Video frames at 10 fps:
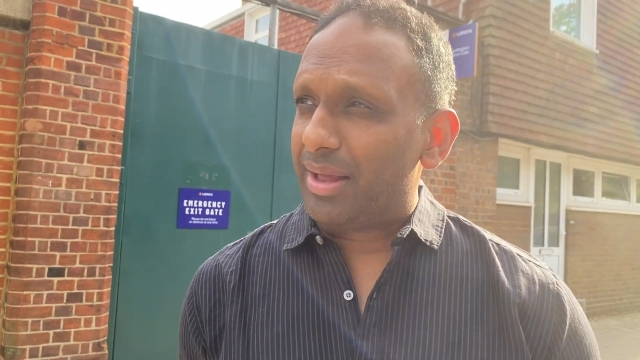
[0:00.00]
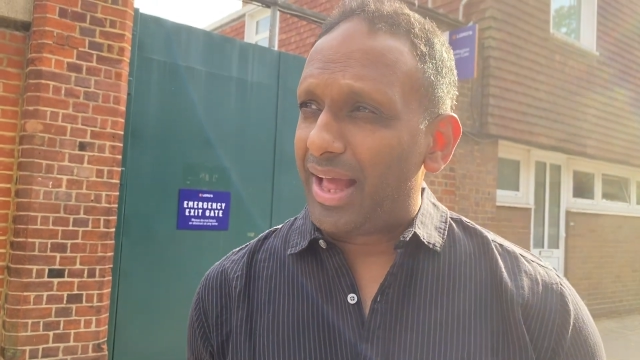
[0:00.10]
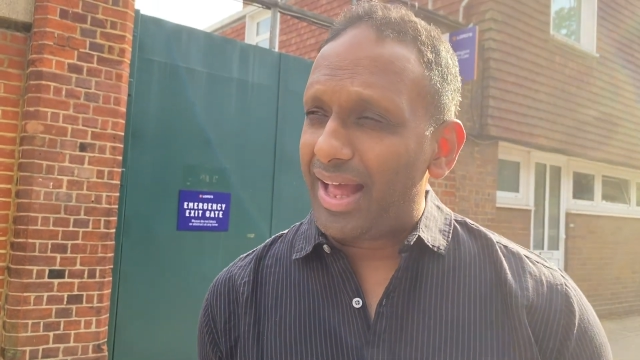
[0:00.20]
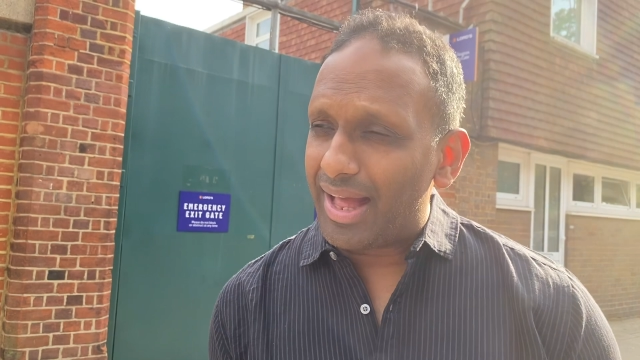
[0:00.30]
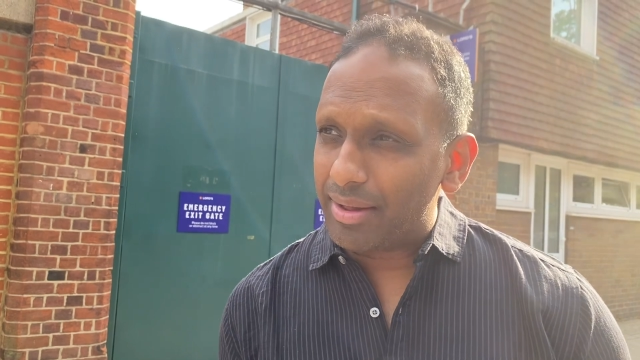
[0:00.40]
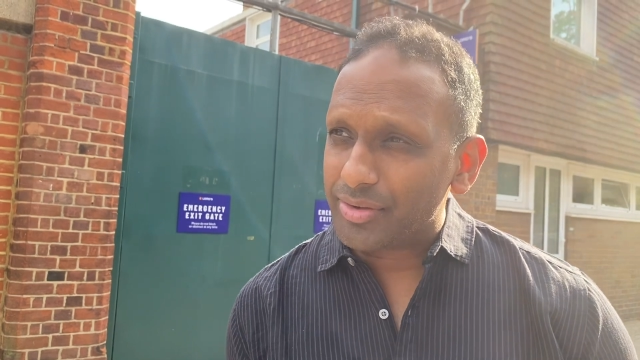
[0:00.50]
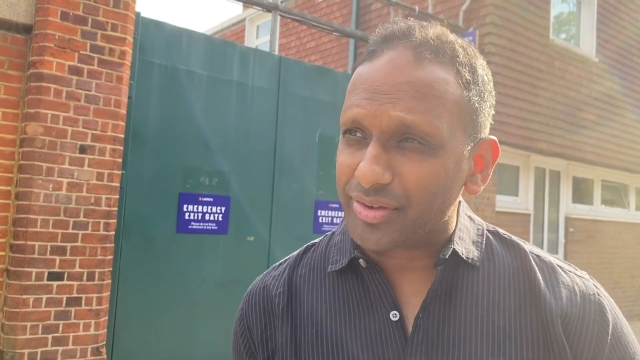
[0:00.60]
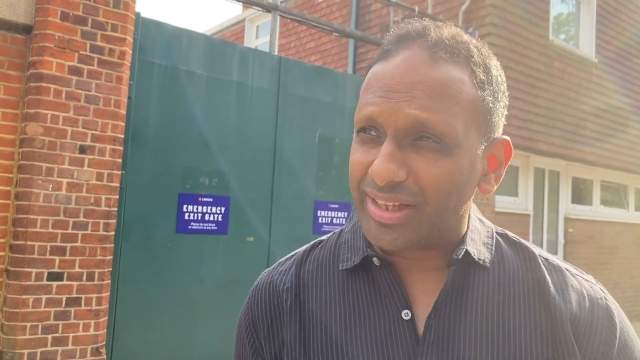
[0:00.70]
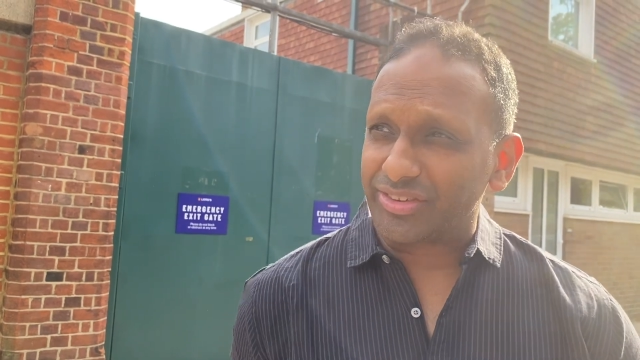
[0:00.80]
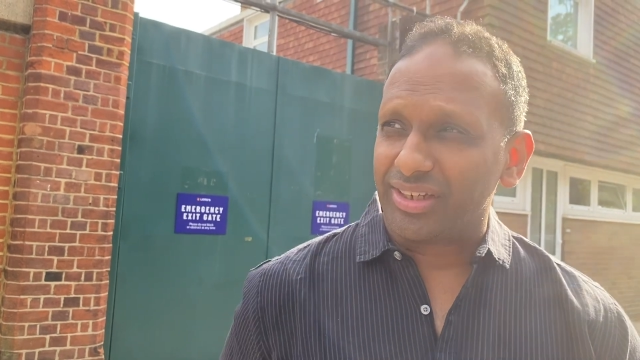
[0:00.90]
So
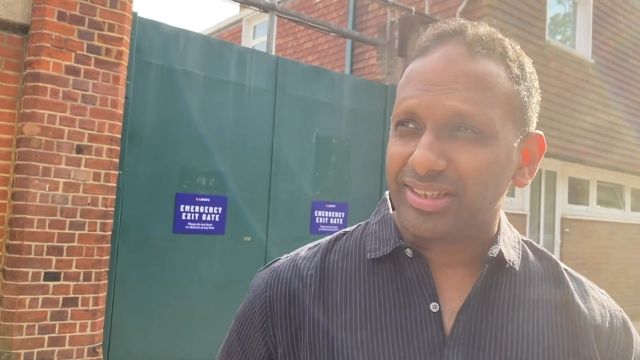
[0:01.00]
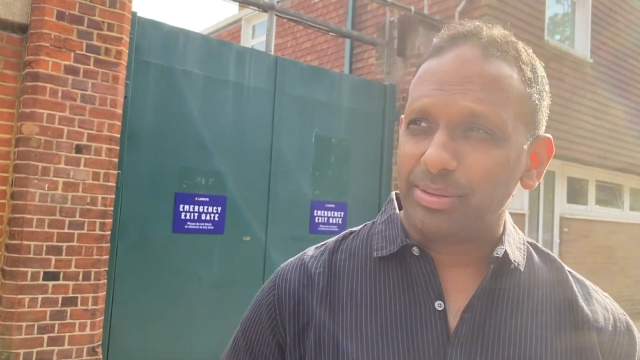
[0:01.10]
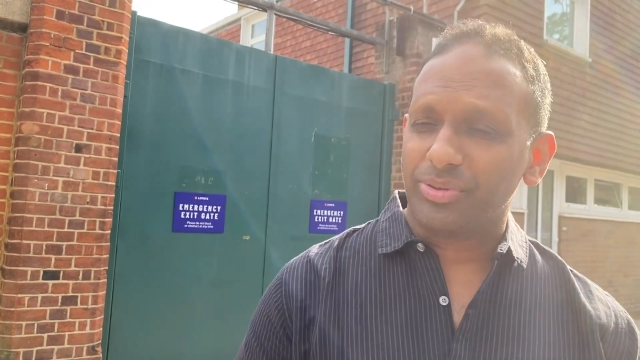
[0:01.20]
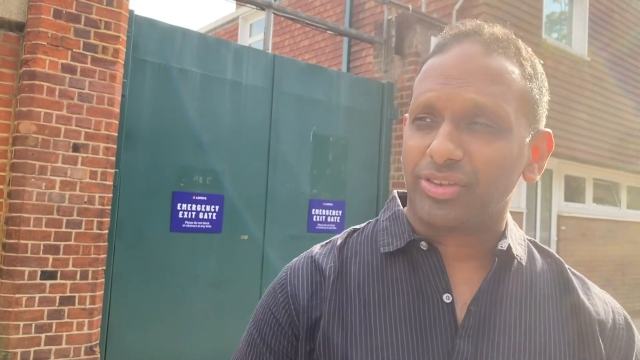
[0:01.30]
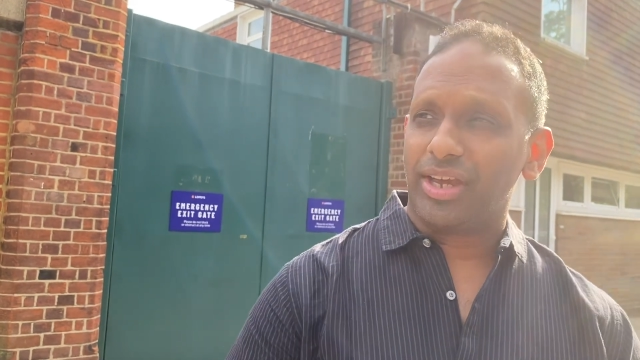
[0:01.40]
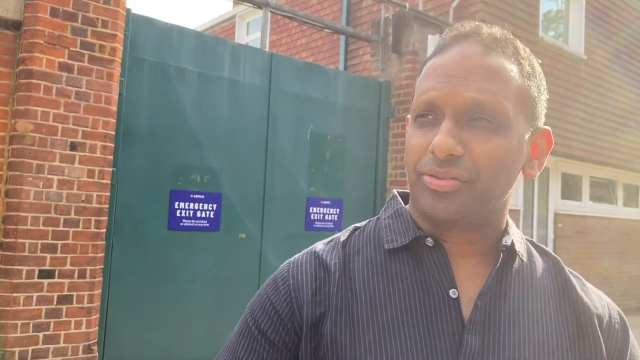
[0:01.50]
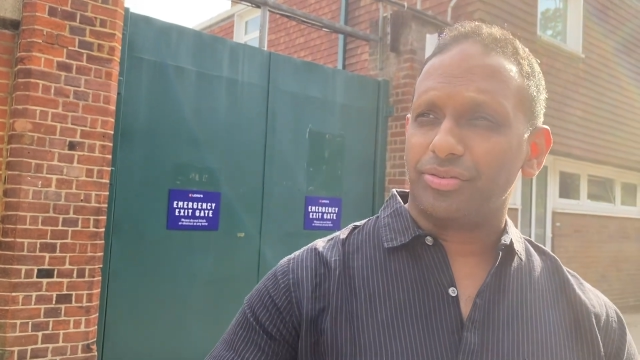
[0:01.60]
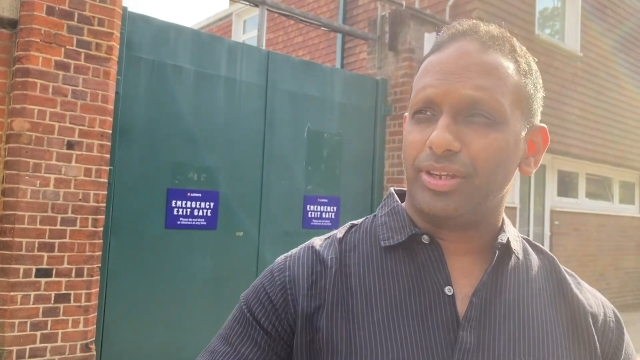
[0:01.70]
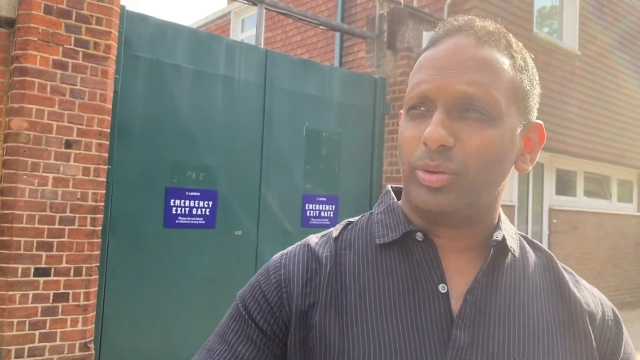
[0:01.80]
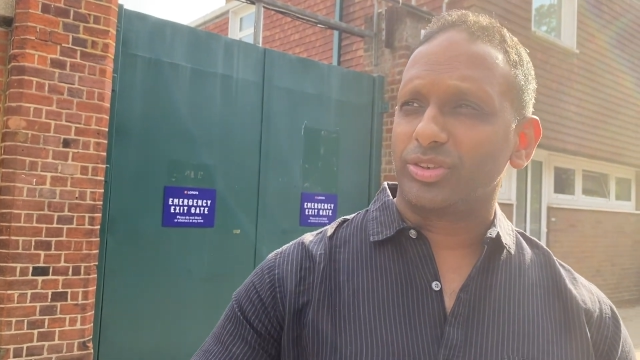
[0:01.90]
that's going to keep us going through
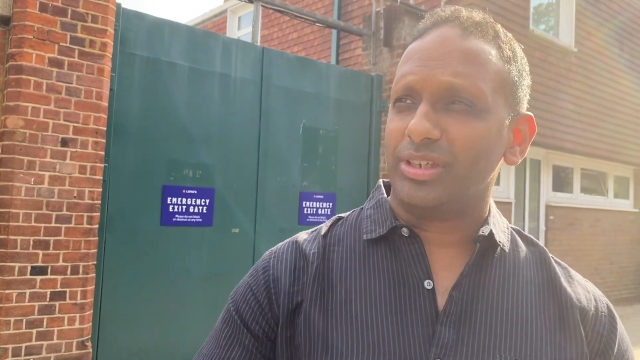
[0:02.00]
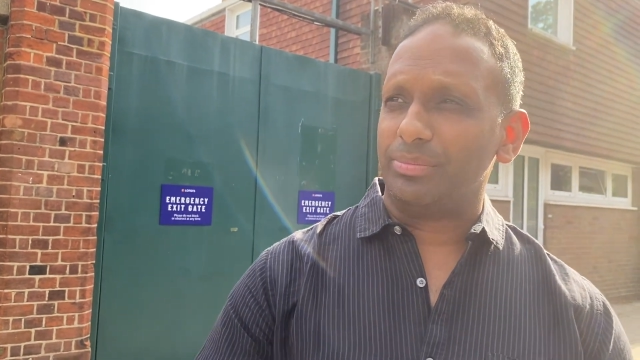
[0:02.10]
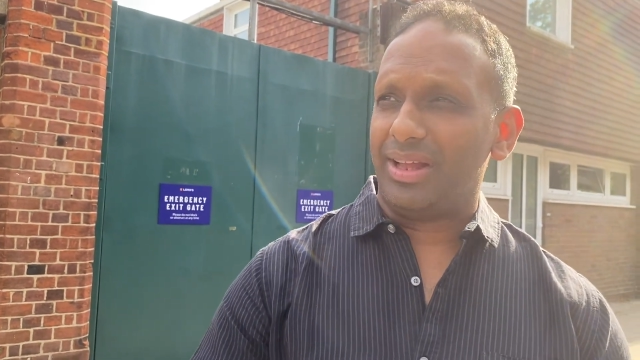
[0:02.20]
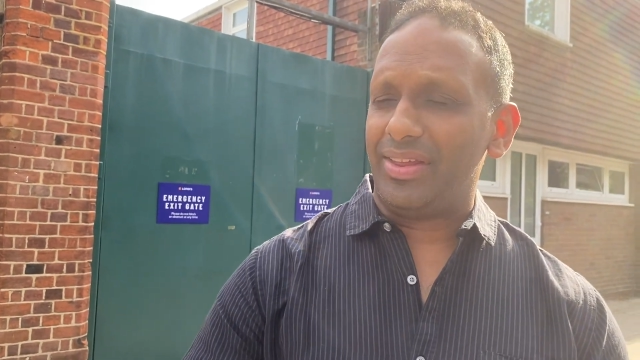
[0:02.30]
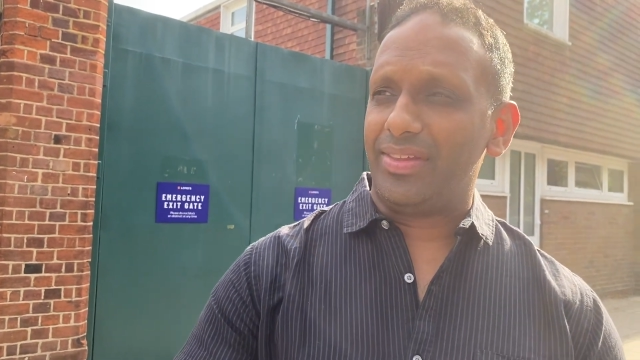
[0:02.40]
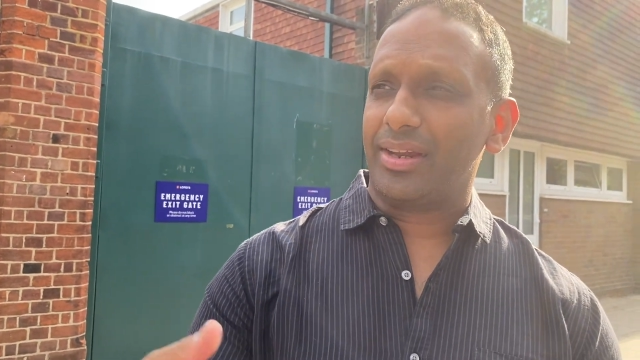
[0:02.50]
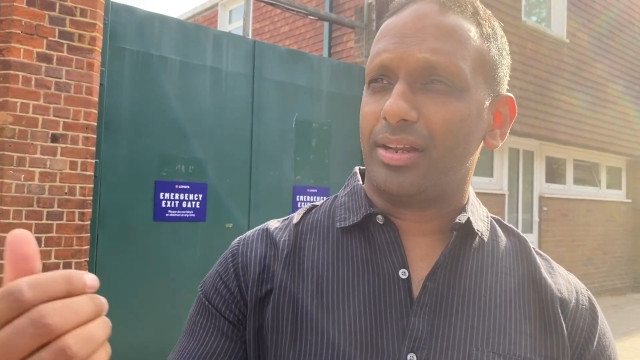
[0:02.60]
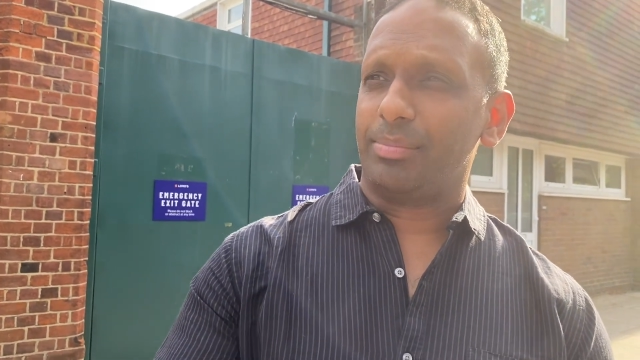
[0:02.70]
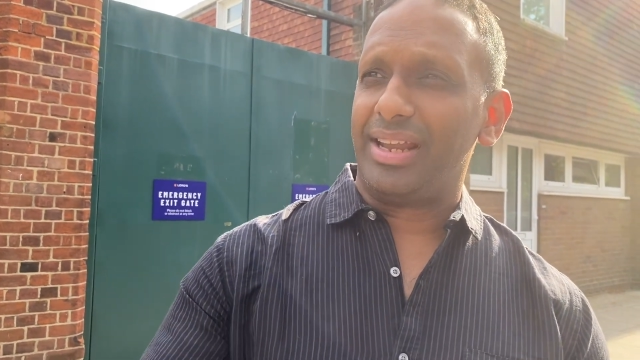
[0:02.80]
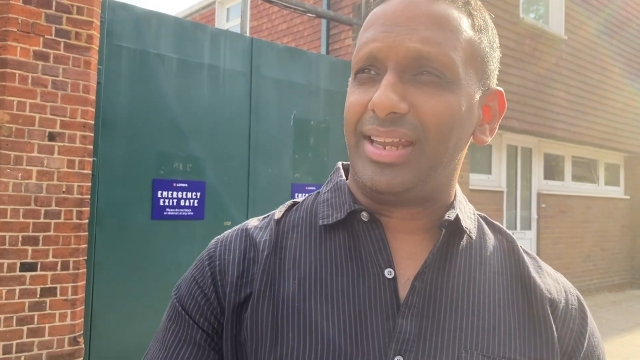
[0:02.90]
the autumn, and then they're
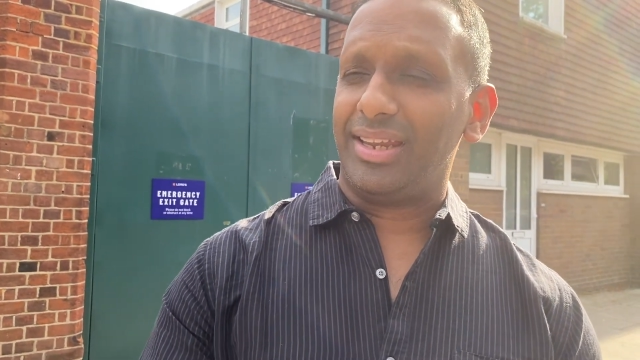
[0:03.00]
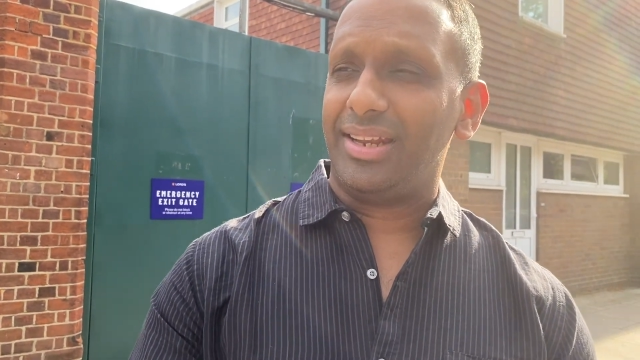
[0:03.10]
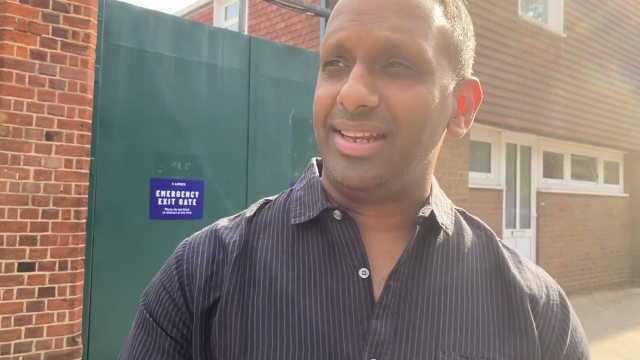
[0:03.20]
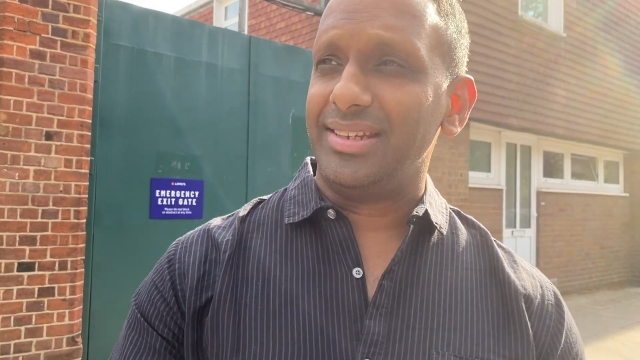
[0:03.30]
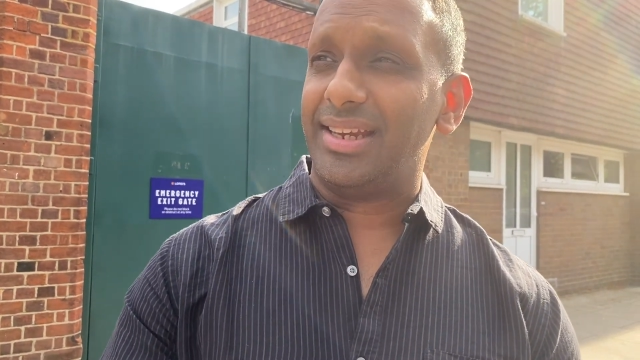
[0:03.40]
going to play in India.